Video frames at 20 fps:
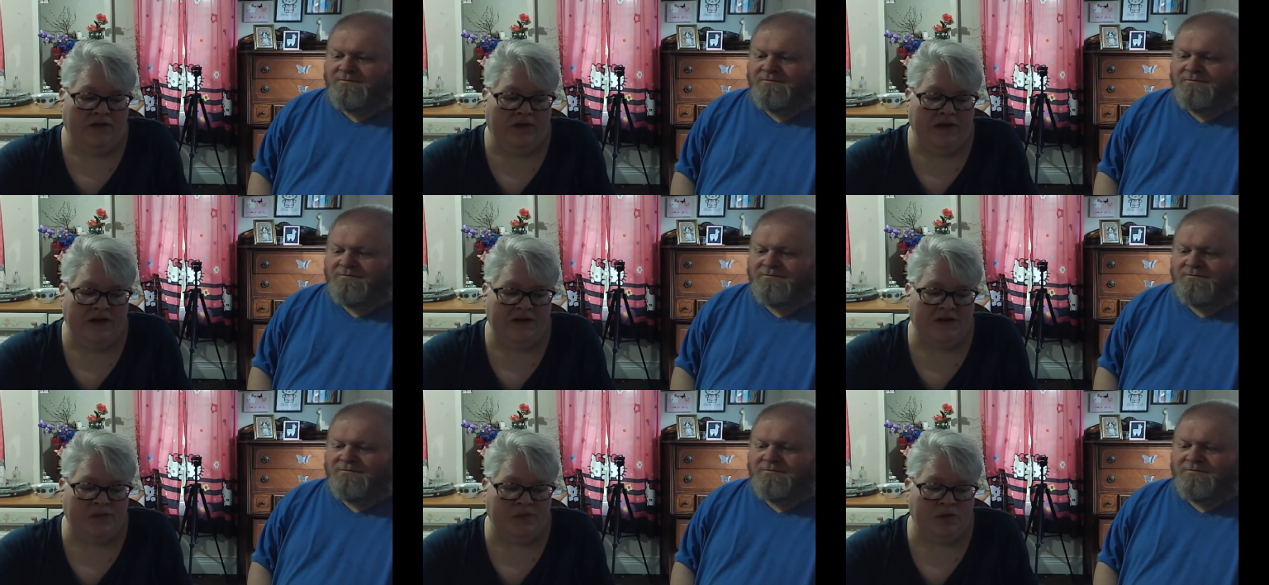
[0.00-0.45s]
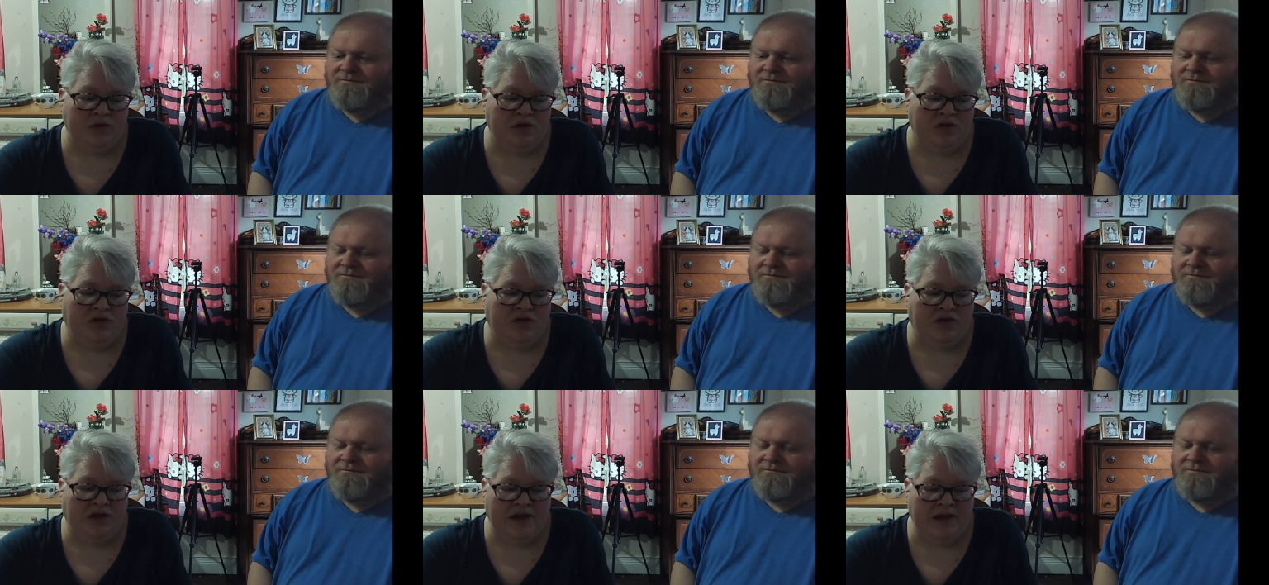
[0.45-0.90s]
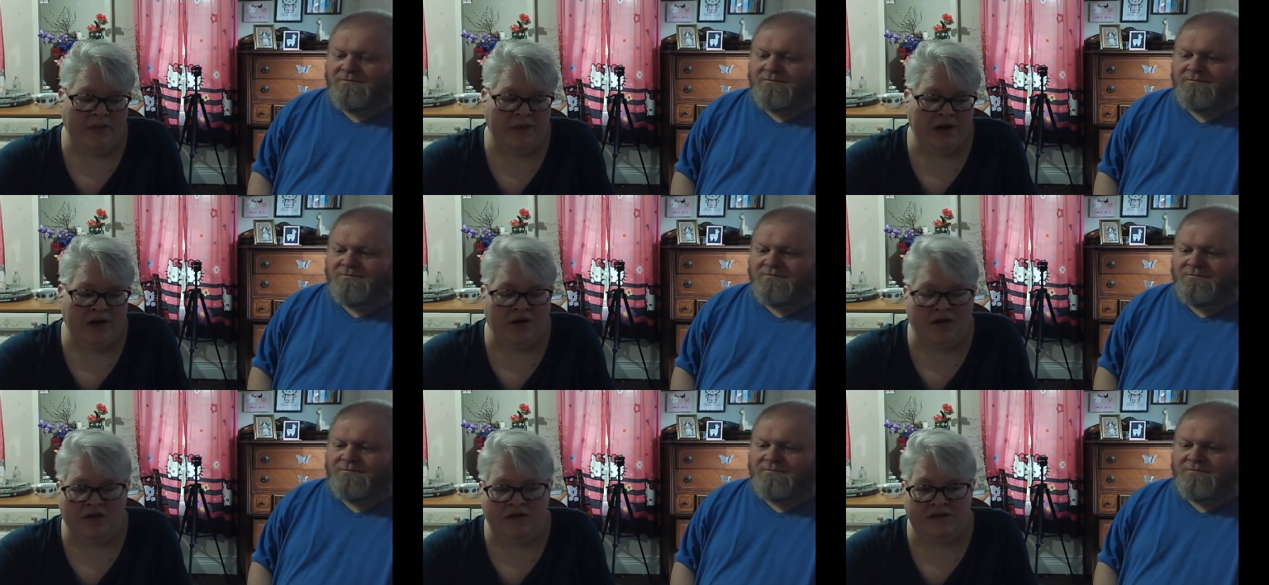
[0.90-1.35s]
Speaker 1: Facebook
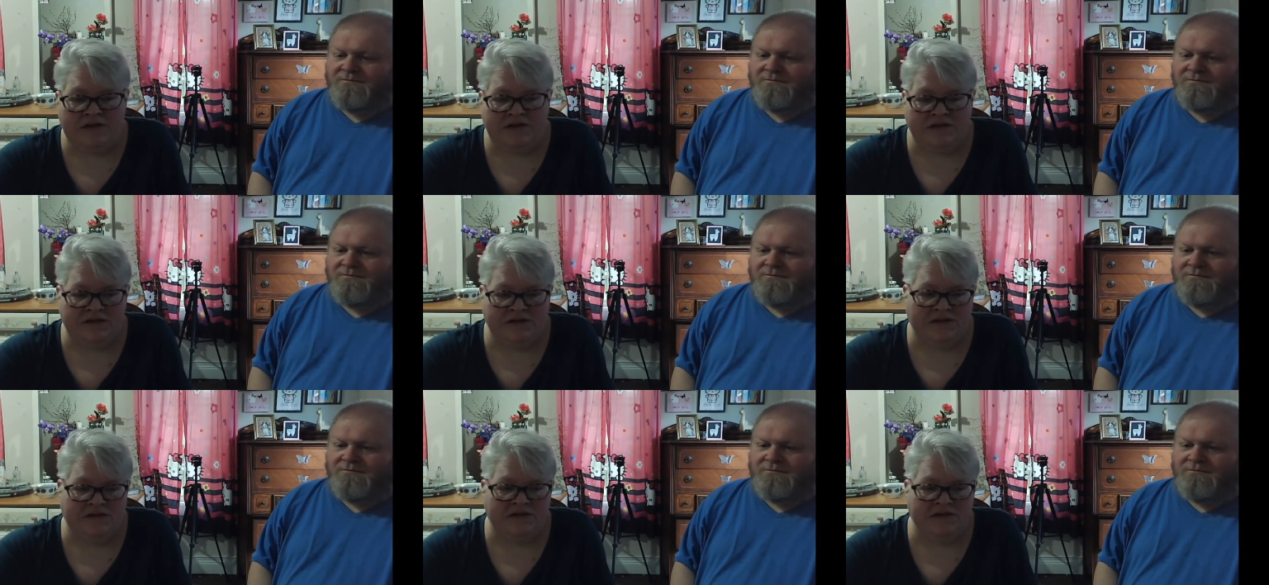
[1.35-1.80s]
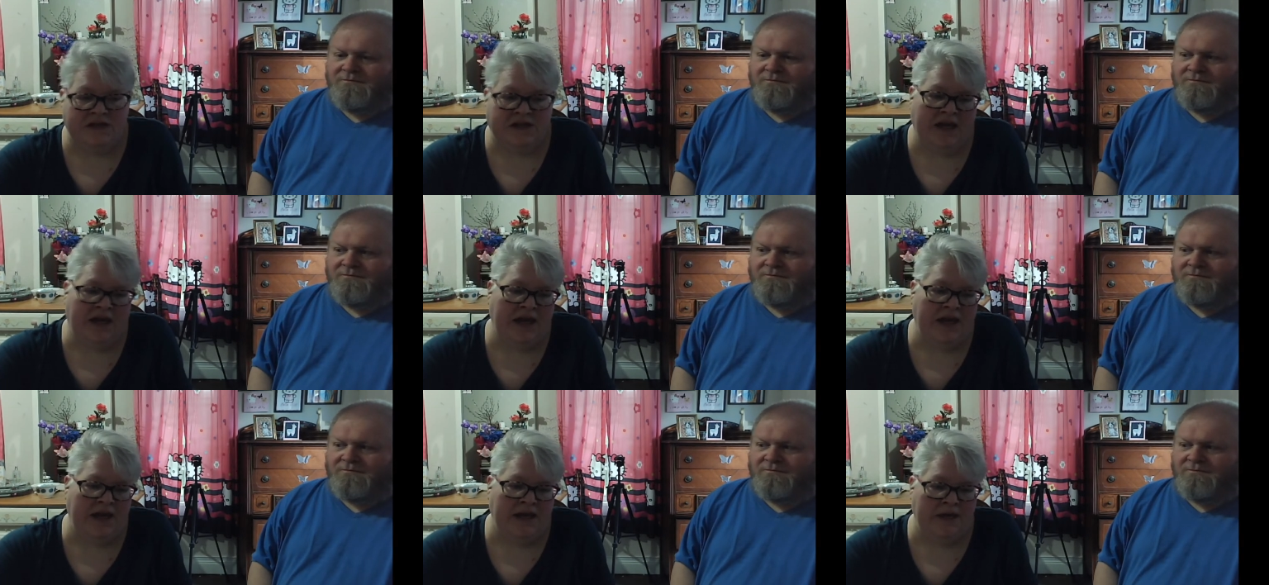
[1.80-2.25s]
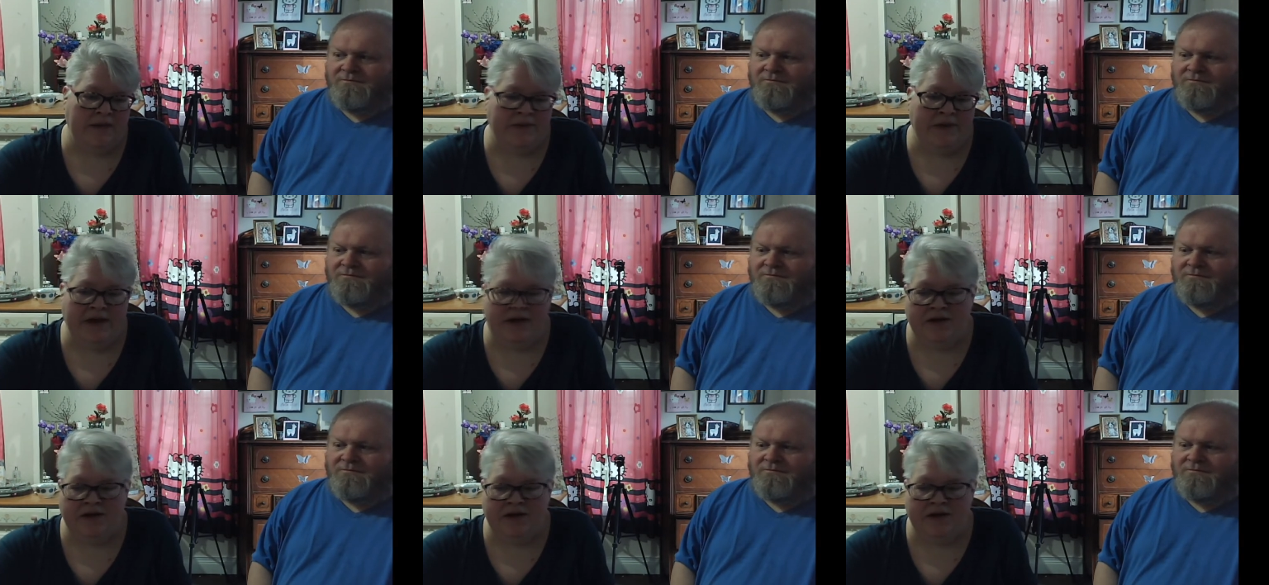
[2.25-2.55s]
claiming, oh, this is a scam,